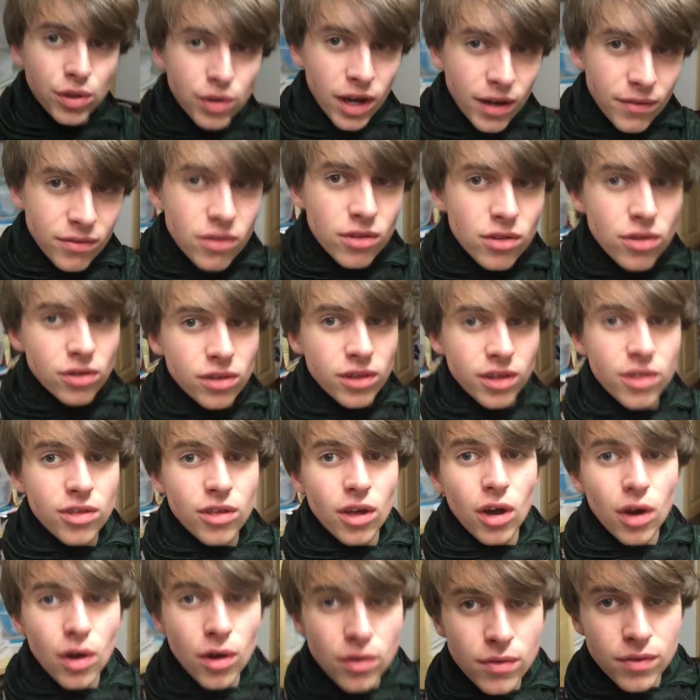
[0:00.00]
You have to do this
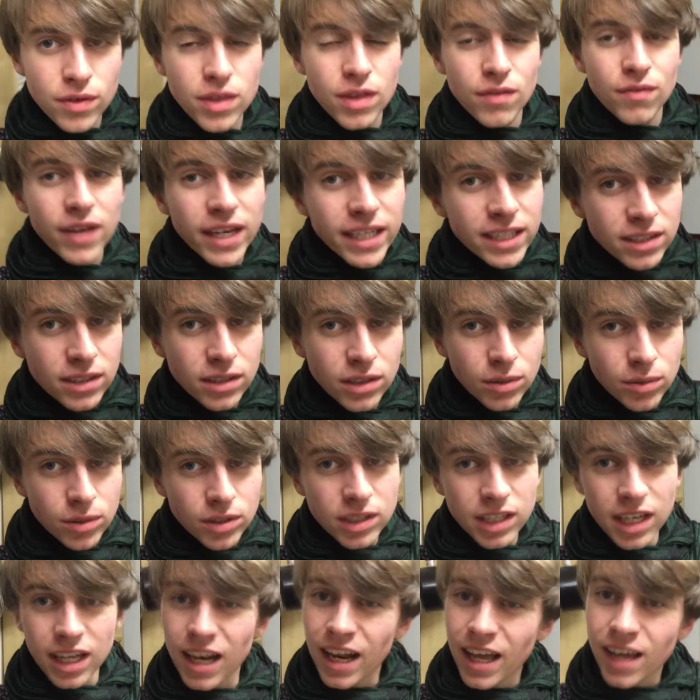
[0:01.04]
over the vessel you want
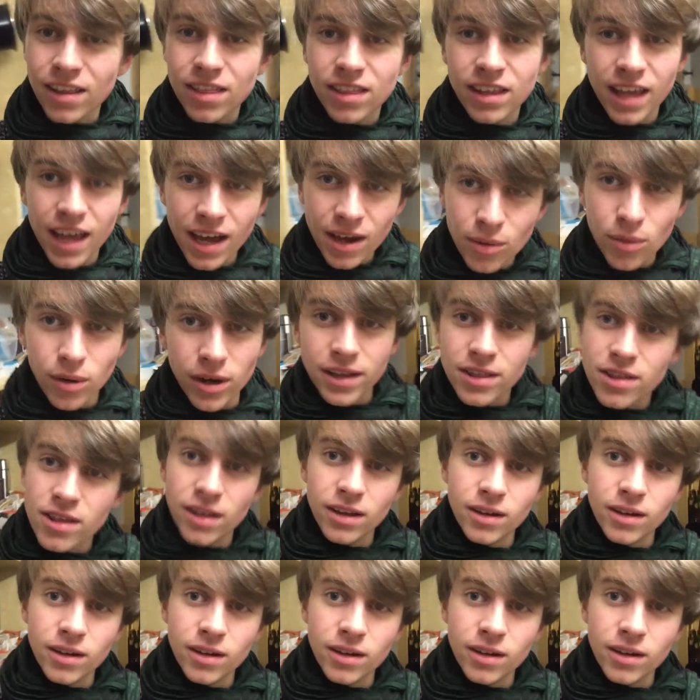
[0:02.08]
to collect the egg white